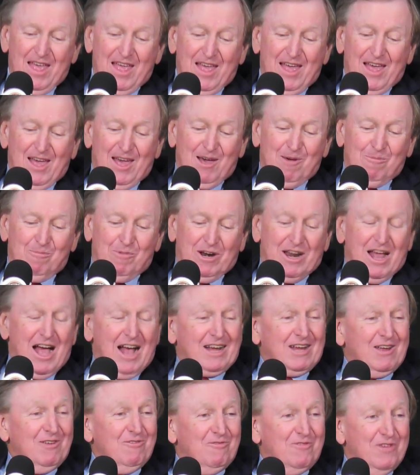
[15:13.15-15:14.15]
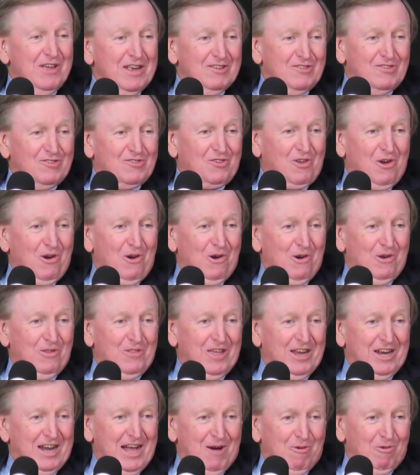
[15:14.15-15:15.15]
But I convinced her
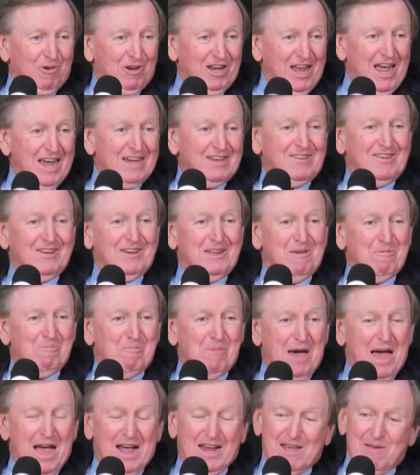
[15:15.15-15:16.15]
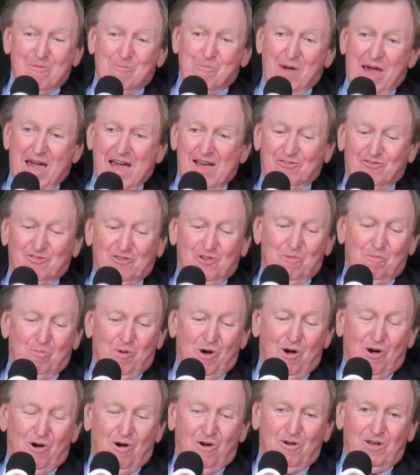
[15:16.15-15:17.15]
that I would like to get back in
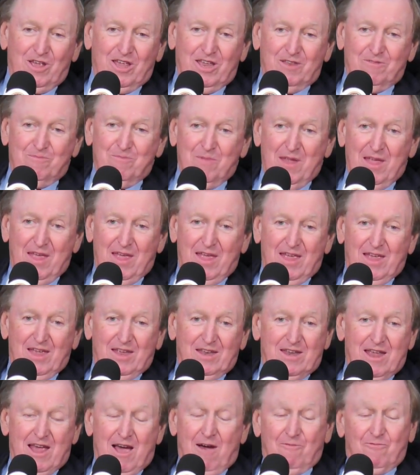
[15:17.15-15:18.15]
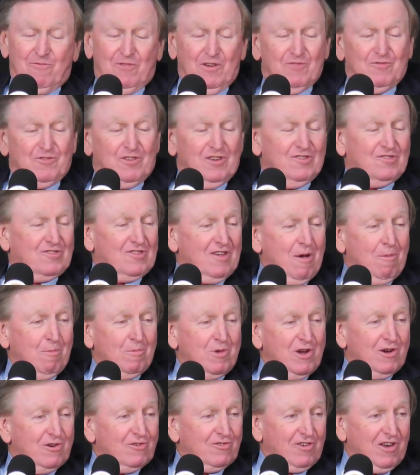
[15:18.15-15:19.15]
basketball. And now 50
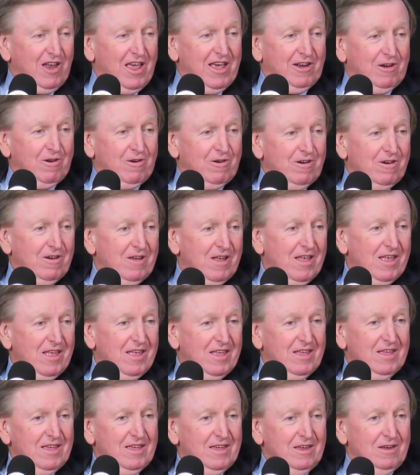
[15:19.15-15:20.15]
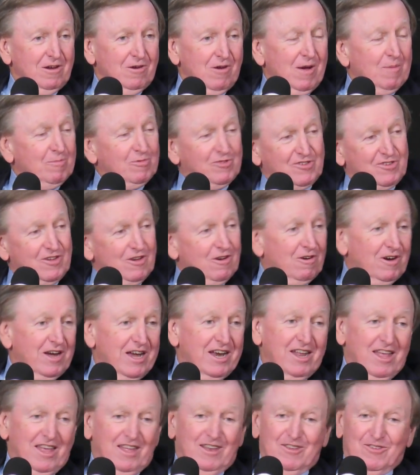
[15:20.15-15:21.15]
some years later, you know, I'm still
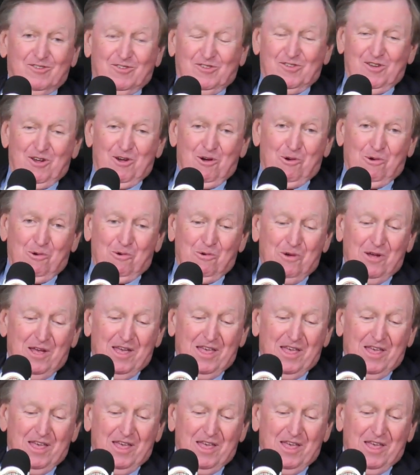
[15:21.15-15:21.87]
in it. So